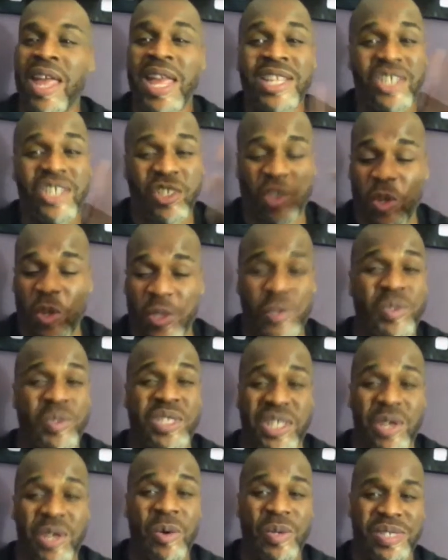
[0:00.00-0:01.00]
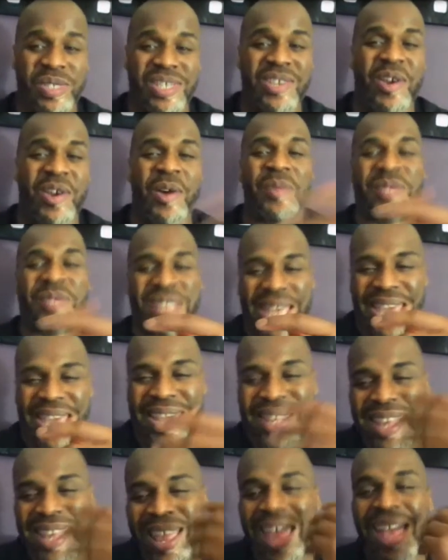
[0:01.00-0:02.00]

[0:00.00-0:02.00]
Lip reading: The juice was loose. You know what I'm saying?